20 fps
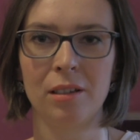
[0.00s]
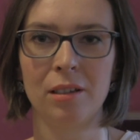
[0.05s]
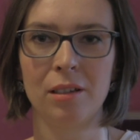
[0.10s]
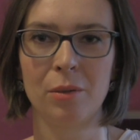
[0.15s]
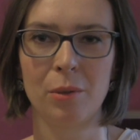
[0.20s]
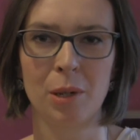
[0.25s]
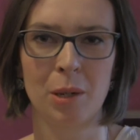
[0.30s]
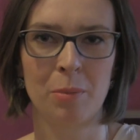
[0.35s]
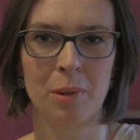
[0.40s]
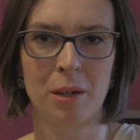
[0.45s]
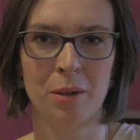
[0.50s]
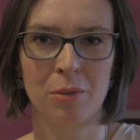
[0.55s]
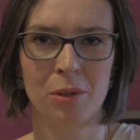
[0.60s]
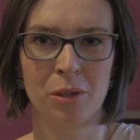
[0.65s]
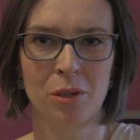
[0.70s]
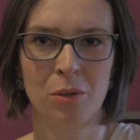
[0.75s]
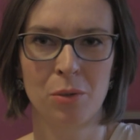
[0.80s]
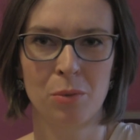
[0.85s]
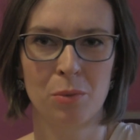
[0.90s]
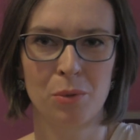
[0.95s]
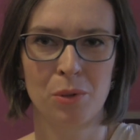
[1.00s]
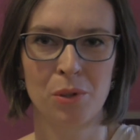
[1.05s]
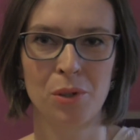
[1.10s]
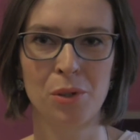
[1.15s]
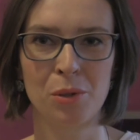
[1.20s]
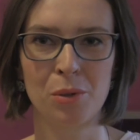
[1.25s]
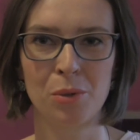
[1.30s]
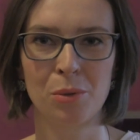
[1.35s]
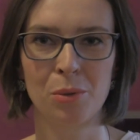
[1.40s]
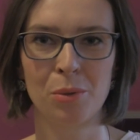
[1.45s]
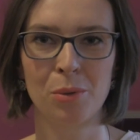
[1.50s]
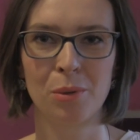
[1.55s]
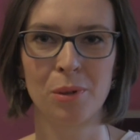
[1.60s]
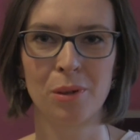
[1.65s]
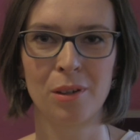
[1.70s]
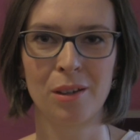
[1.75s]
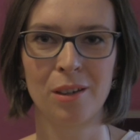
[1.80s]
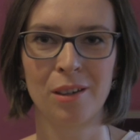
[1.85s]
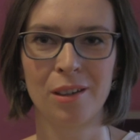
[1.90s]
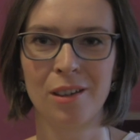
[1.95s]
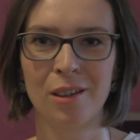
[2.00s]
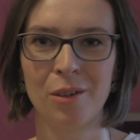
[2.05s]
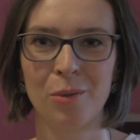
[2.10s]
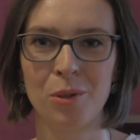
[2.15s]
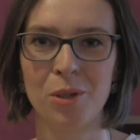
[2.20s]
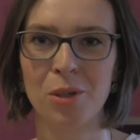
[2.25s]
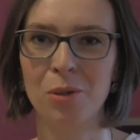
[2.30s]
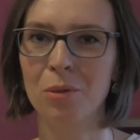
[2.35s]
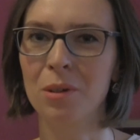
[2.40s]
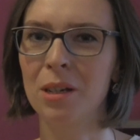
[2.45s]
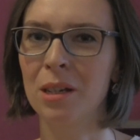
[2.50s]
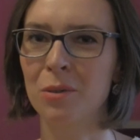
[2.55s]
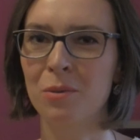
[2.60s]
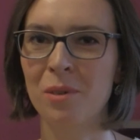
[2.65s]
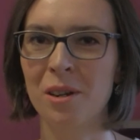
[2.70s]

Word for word: What about you? Would you would you get